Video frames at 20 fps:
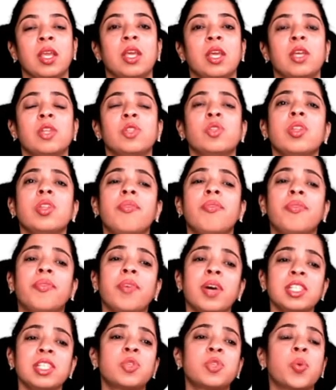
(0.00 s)
So the
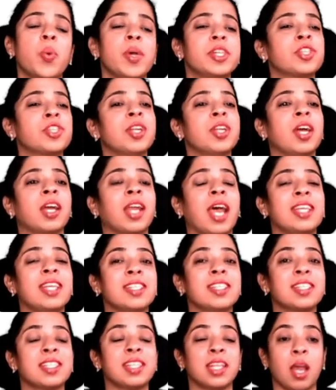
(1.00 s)
first question
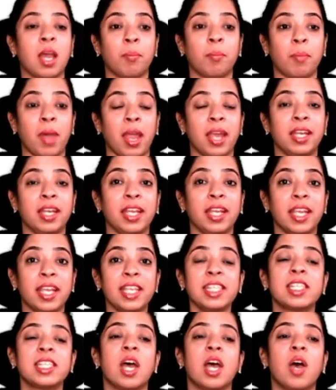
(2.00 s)
arises in our mind
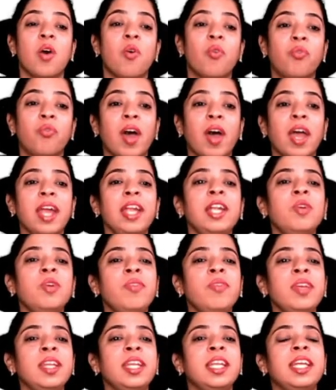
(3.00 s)
is why
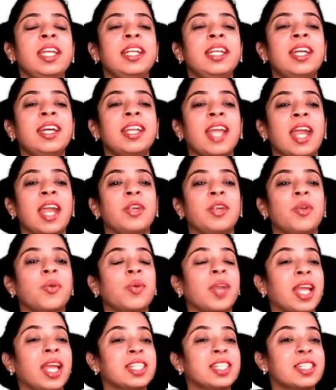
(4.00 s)
do we need an
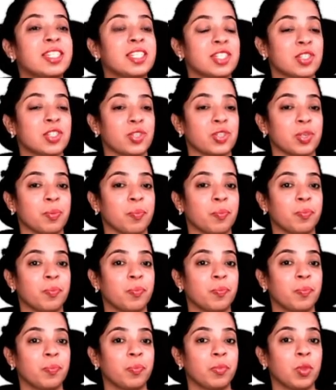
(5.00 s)
endocrine system?
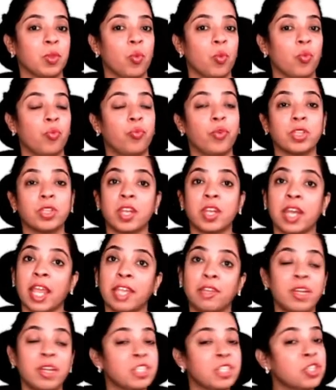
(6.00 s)
For the
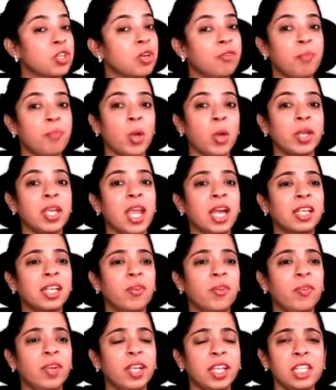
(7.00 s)
regulation of body
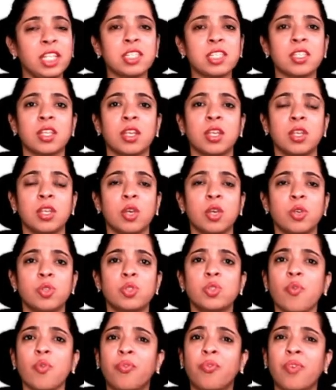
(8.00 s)
activities?
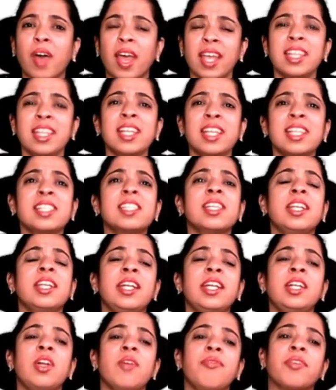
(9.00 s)
So why there is a
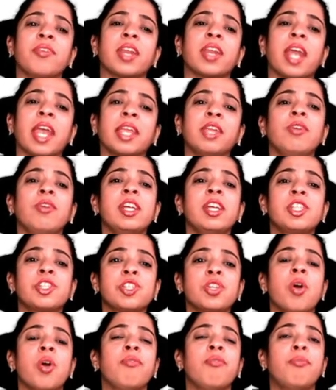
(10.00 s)
need of
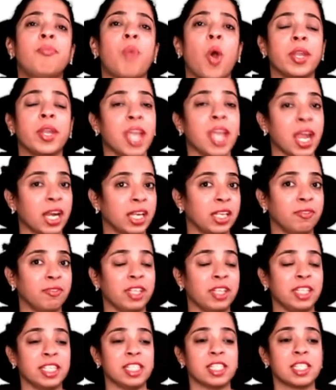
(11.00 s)
regulation of body
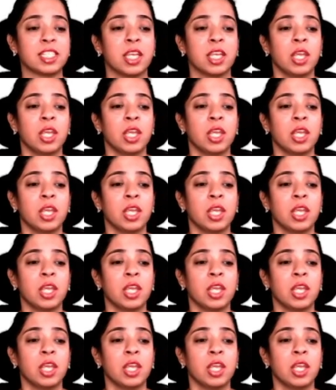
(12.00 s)
activities?